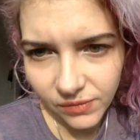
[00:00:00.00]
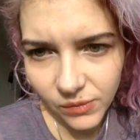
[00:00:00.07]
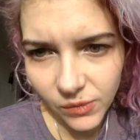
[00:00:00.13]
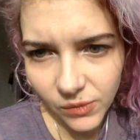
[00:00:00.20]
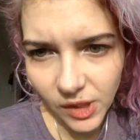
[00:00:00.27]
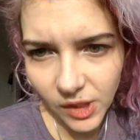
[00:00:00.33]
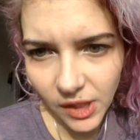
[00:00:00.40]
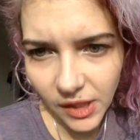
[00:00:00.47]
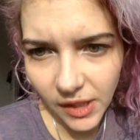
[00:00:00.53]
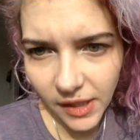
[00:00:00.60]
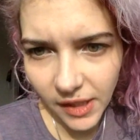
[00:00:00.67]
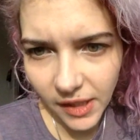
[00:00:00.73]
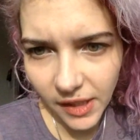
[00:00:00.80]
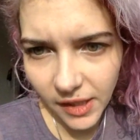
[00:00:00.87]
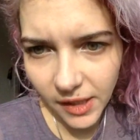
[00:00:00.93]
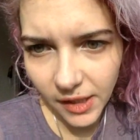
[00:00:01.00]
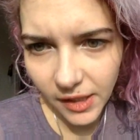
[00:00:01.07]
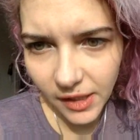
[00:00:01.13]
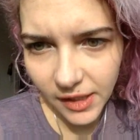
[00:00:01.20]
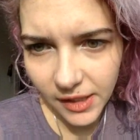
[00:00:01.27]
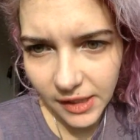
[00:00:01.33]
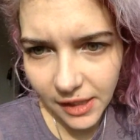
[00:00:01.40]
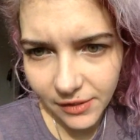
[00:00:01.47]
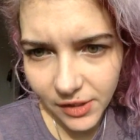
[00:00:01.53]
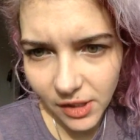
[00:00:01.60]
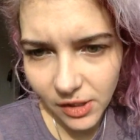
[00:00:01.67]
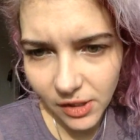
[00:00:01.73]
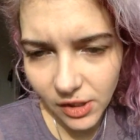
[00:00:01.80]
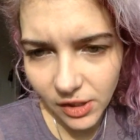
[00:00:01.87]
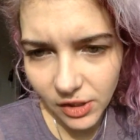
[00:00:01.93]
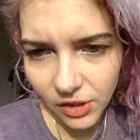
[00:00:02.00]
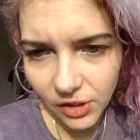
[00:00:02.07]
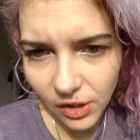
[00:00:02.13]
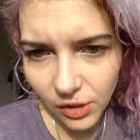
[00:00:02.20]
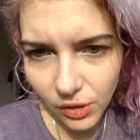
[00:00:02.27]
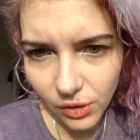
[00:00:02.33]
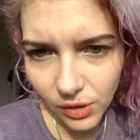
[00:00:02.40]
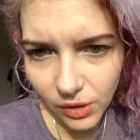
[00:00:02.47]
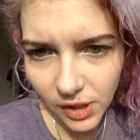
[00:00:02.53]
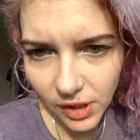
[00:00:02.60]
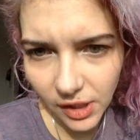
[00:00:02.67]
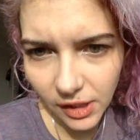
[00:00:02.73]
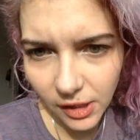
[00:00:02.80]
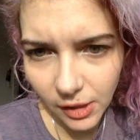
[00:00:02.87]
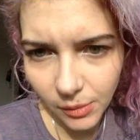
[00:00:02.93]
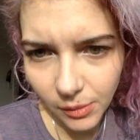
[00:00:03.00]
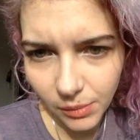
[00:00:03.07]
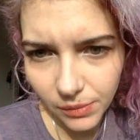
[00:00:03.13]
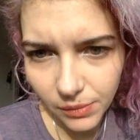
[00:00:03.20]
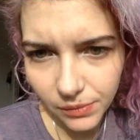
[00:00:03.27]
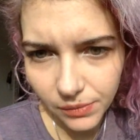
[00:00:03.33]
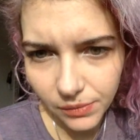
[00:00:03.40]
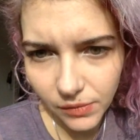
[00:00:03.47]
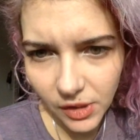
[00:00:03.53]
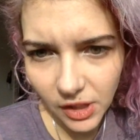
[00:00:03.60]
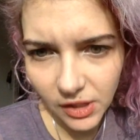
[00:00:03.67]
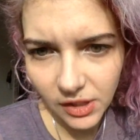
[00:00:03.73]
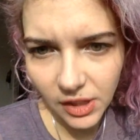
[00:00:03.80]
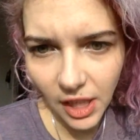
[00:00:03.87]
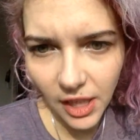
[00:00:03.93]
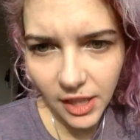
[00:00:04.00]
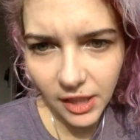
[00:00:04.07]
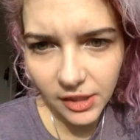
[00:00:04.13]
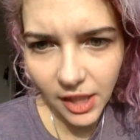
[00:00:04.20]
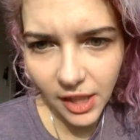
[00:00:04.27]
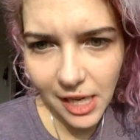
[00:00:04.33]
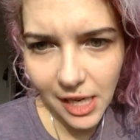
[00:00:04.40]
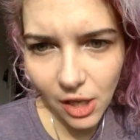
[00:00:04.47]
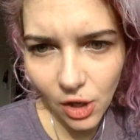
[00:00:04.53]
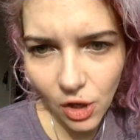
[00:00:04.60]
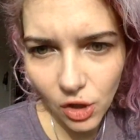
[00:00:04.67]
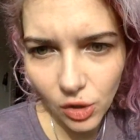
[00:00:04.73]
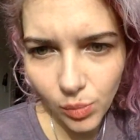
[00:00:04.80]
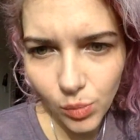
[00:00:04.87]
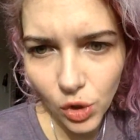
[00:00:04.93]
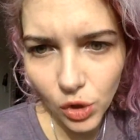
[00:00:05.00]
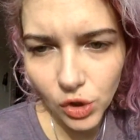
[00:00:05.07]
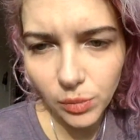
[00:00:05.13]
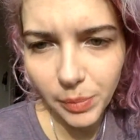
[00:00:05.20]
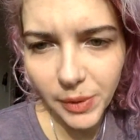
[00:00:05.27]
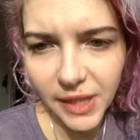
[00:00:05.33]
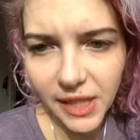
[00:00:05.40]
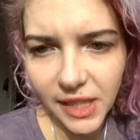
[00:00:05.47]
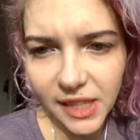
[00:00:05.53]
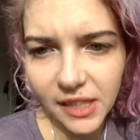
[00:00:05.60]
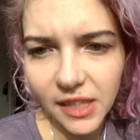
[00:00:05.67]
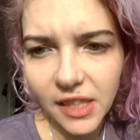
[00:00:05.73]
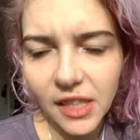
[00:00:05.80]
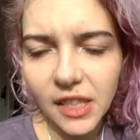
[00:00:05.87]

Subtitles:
Okay, let's have a look. So, Dialogue Mospian